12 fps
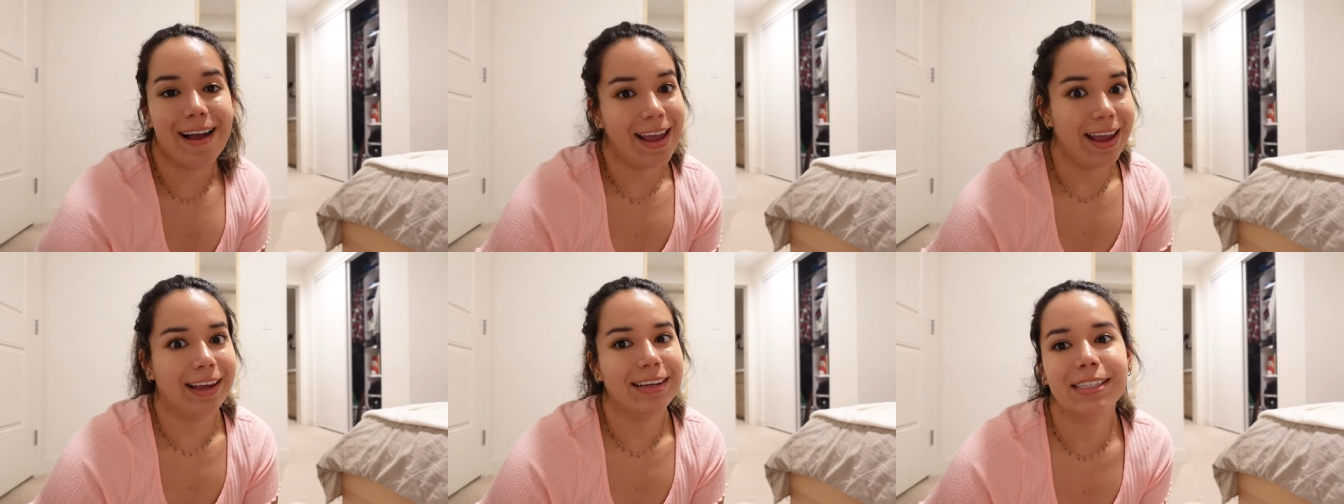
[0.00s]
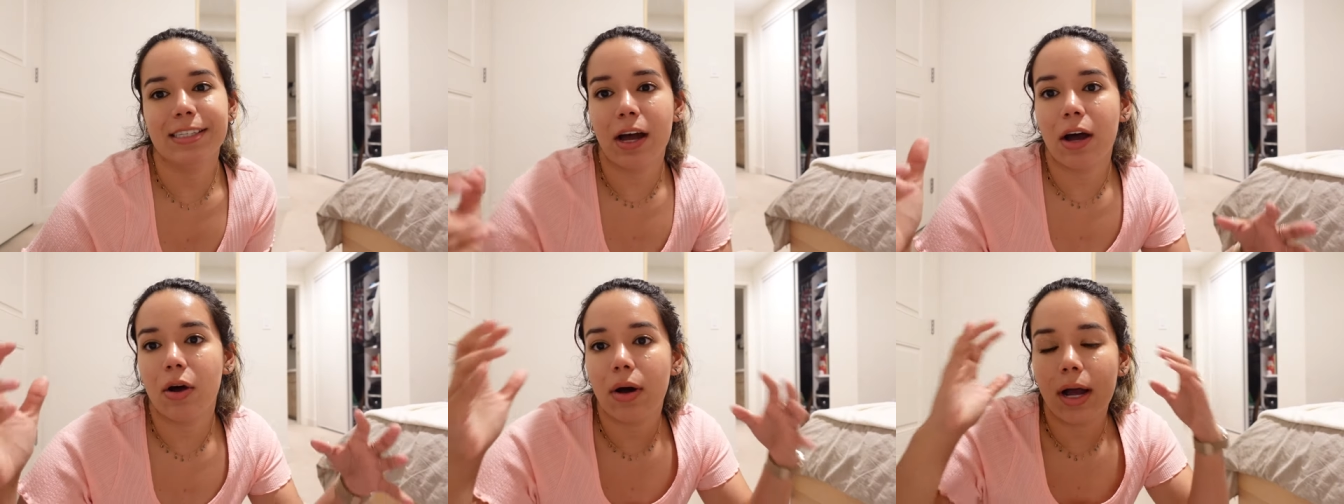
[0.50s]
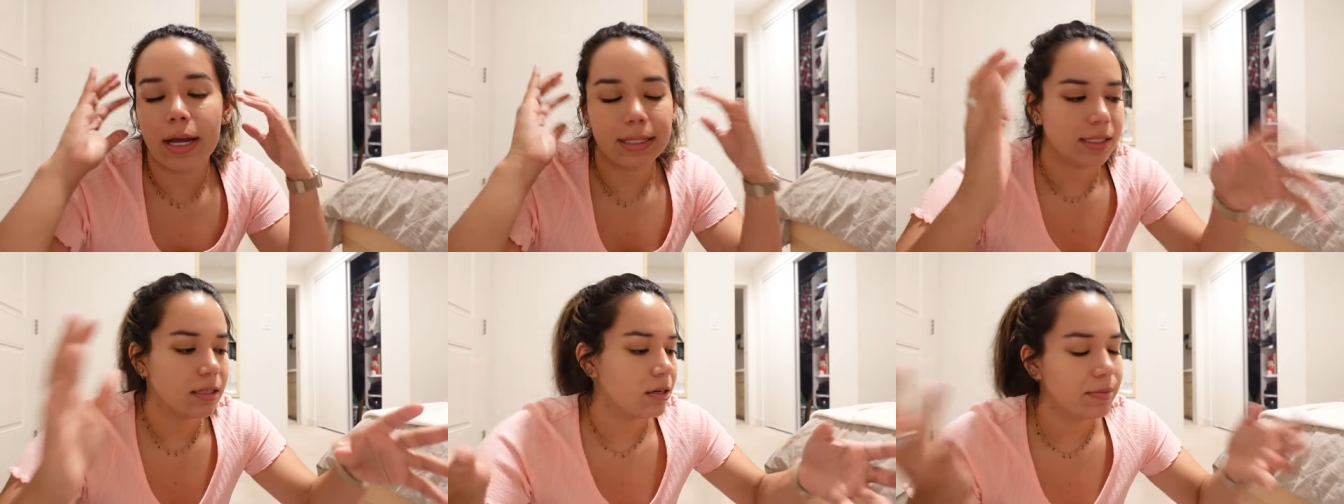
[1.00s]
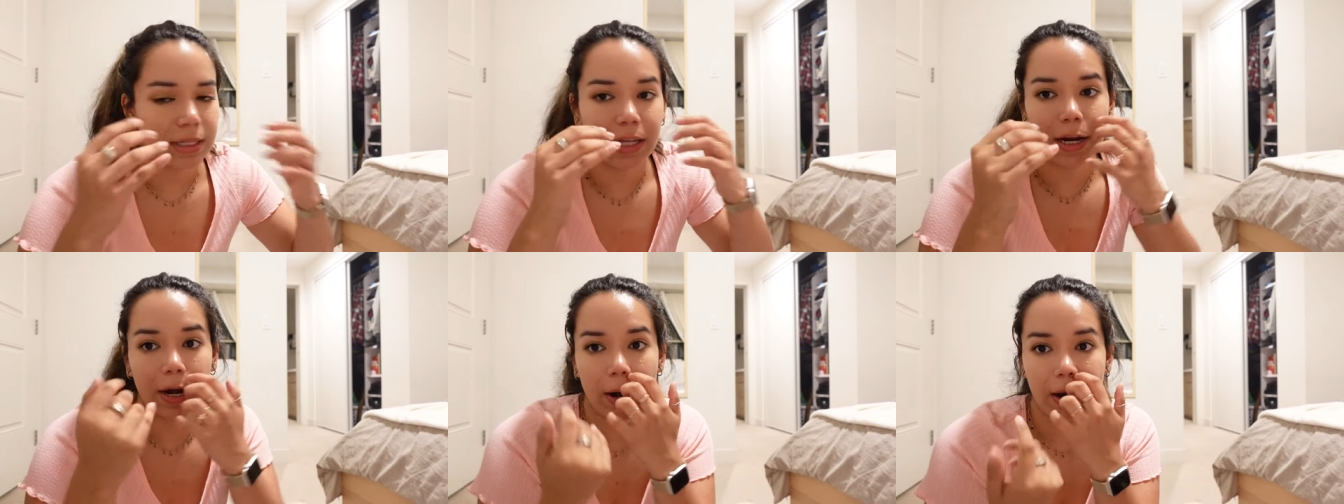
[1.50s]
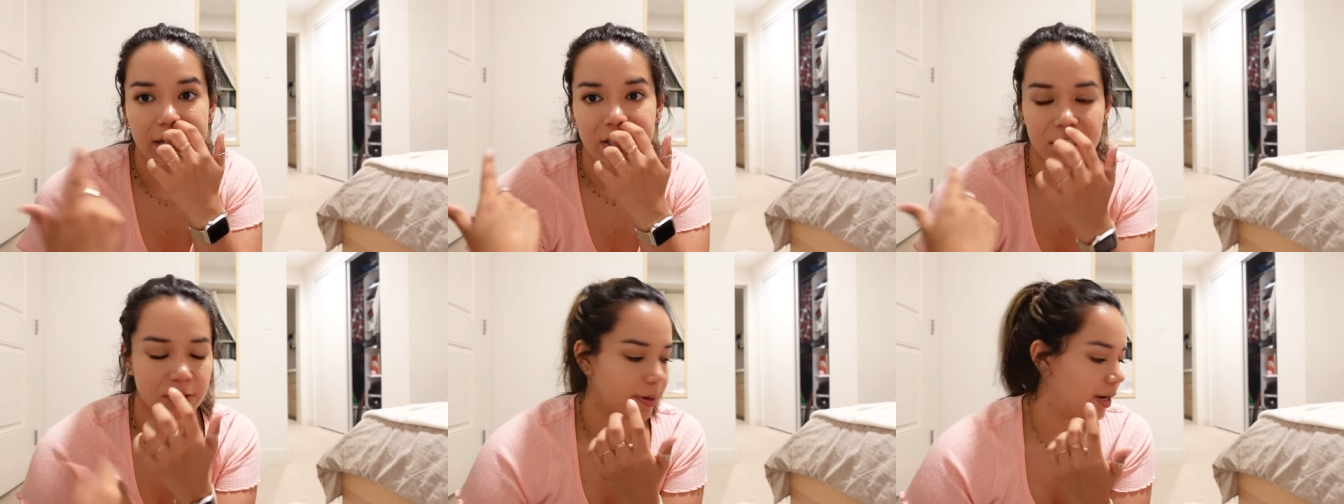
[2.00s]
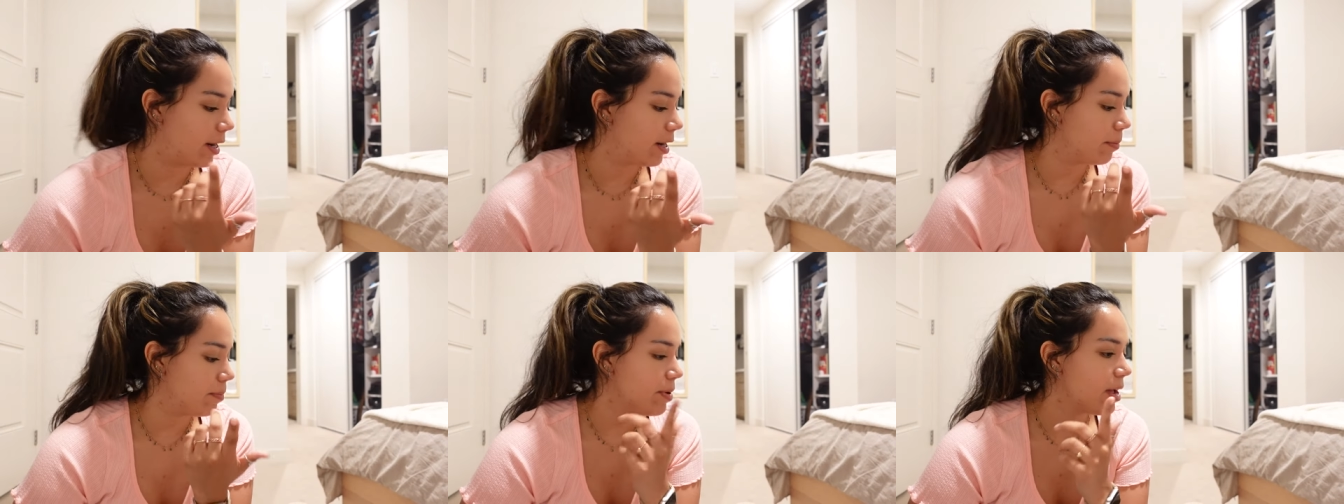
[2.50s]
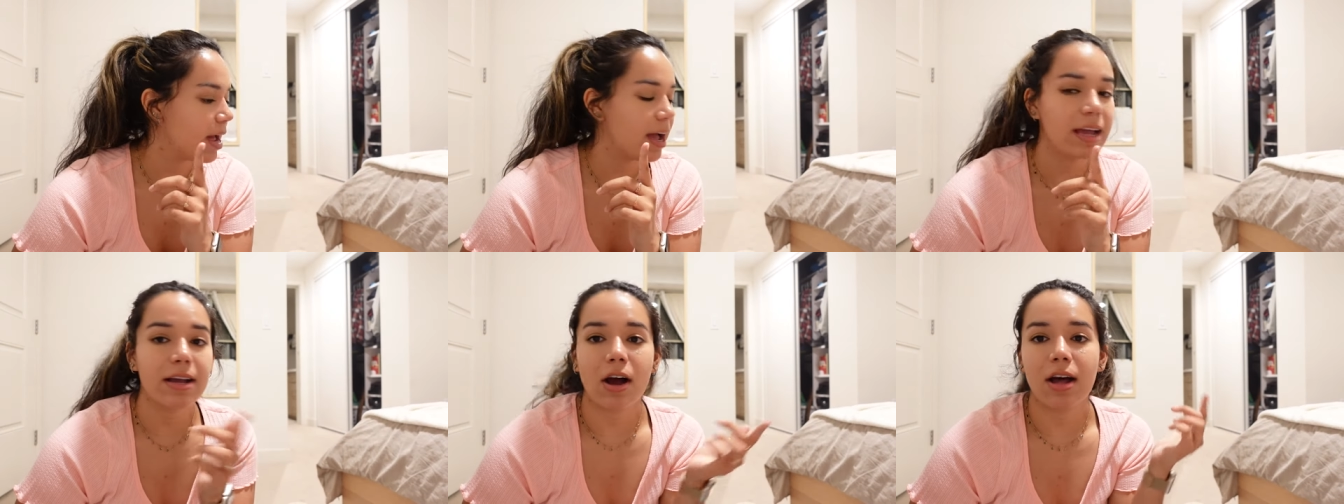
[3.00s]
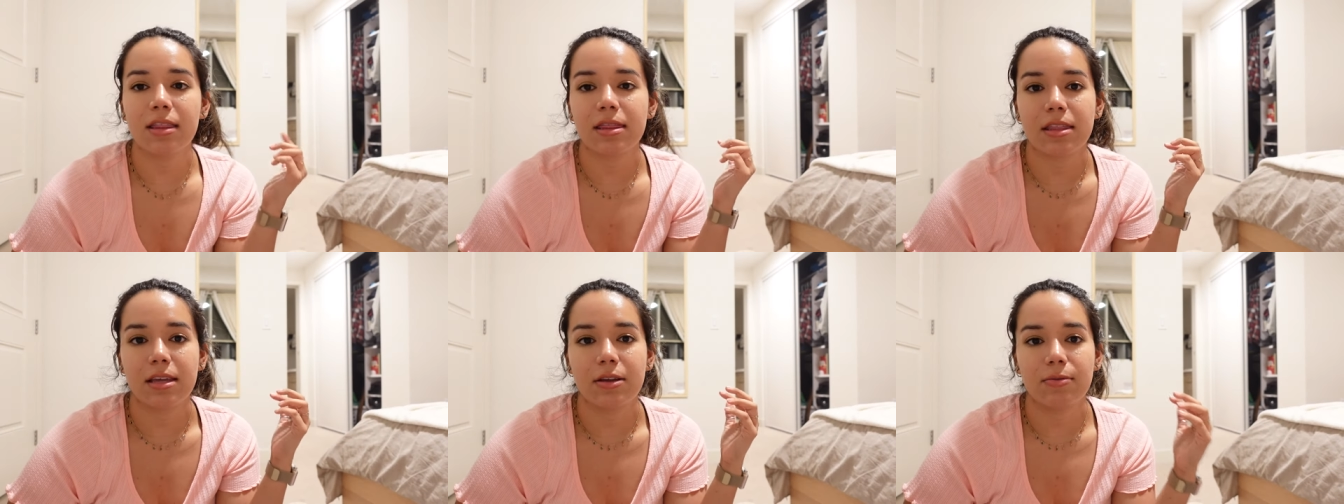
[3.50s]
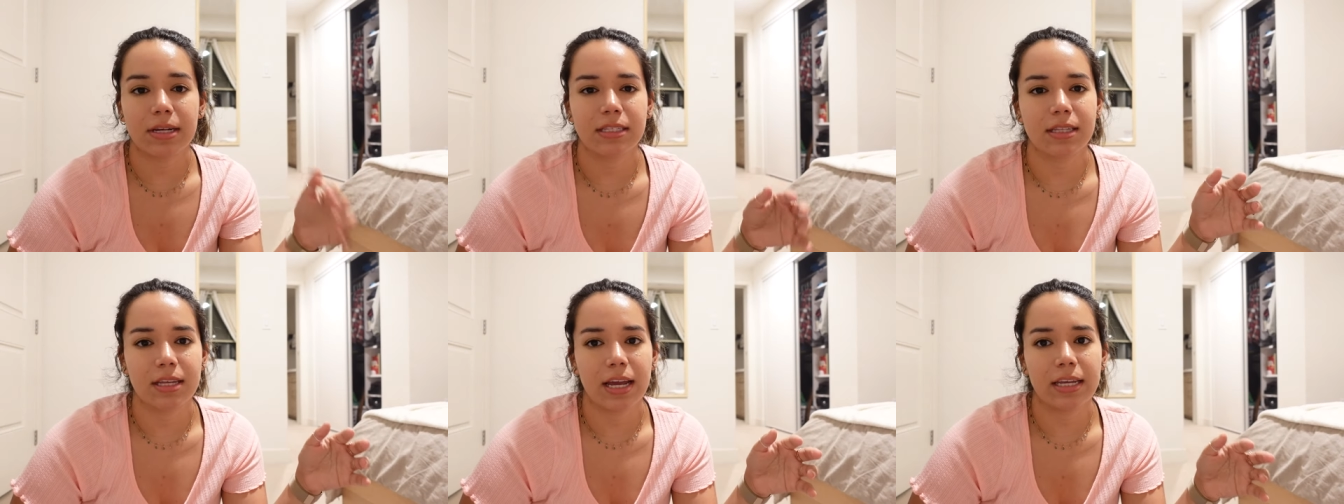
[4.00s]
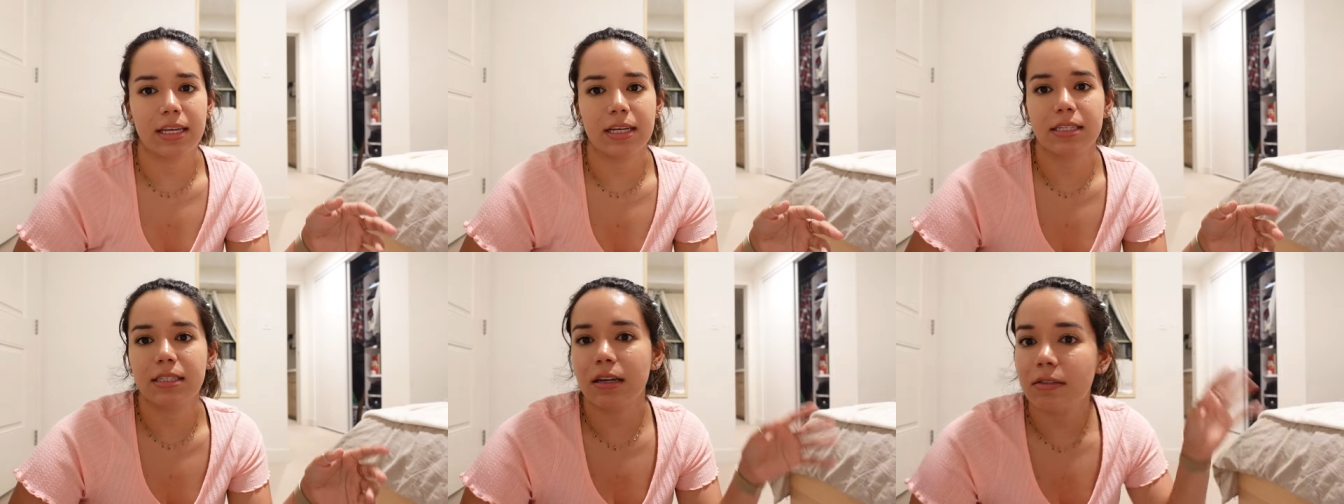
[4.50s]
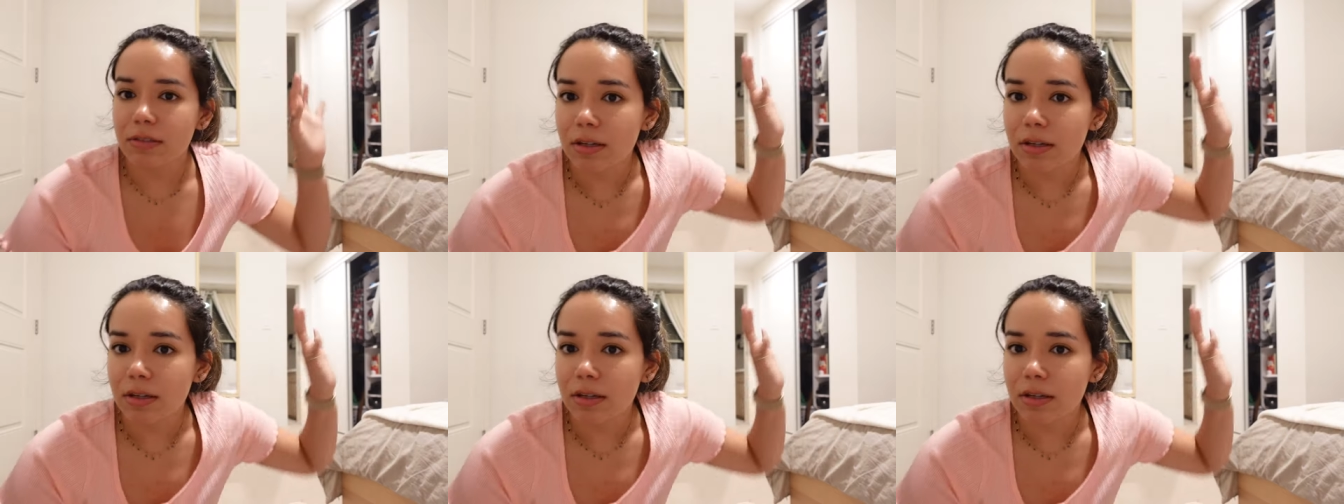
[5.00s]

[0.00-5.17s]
Okay, so it's a little bit later. I changed my hair, but I got the rest of the IKEA stuff.